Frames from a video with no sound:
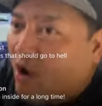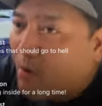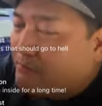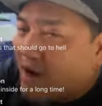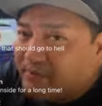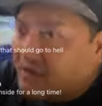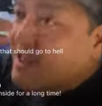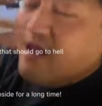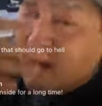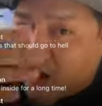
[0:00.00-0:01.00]
They all pump
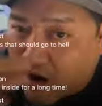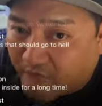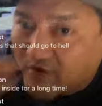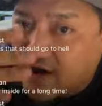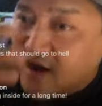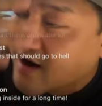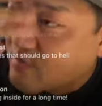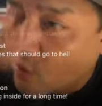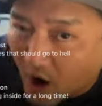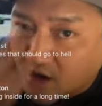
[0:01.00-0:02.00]
it. Up. Every
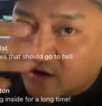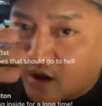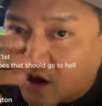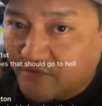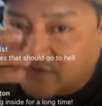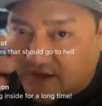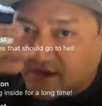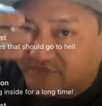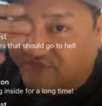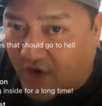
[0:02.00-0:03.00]
one of
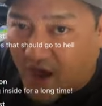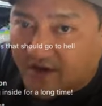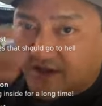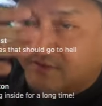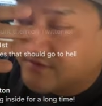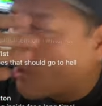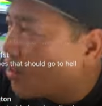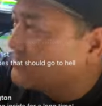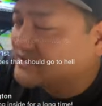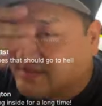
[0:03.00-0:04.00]
these fucking
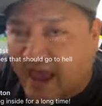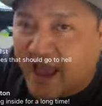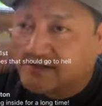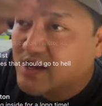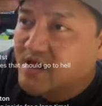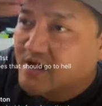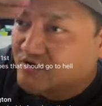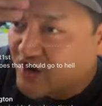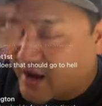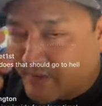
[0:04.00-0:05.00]
Goldman Sachs,
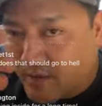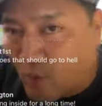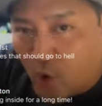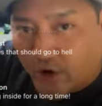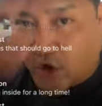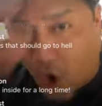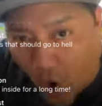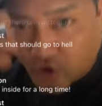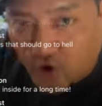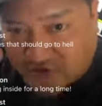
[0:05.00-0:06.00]
J.P. Morgan,
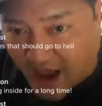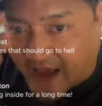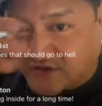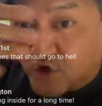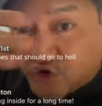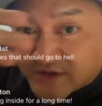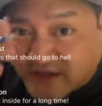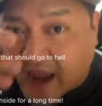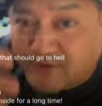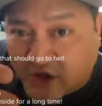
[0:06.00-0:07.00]
all those guys do
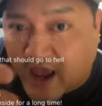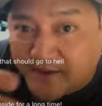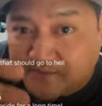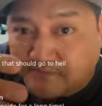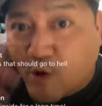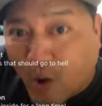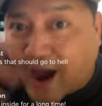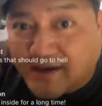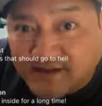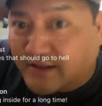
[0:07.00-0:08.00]
the same shit.
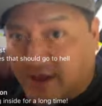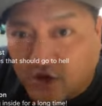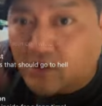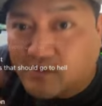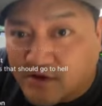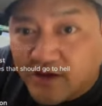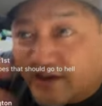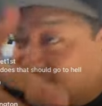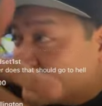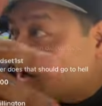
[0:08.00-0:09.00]
But why is it legal?
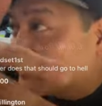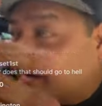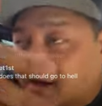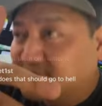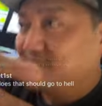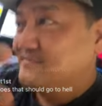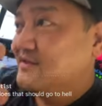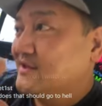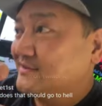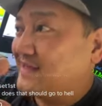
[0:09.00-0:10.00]
It's legal because
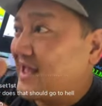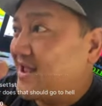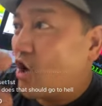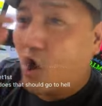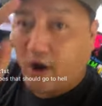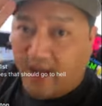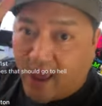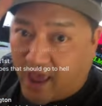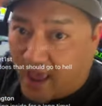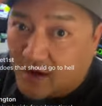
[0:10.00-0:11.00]
they are
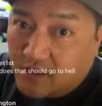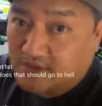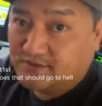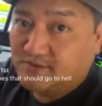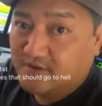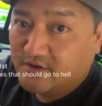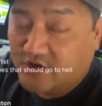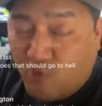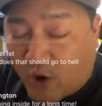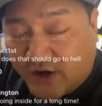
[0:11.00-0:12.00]
analysts.
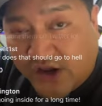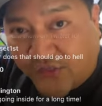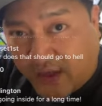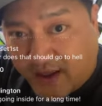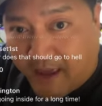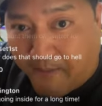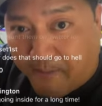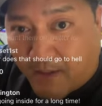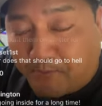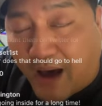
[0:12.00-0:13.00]
What do you think
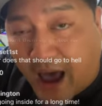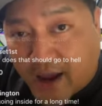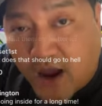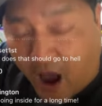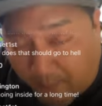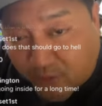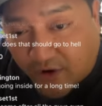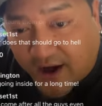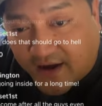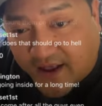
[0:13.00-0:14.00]
a buy
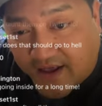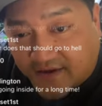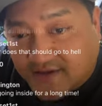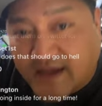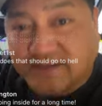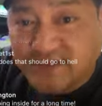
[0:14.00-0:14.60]
upgrade is?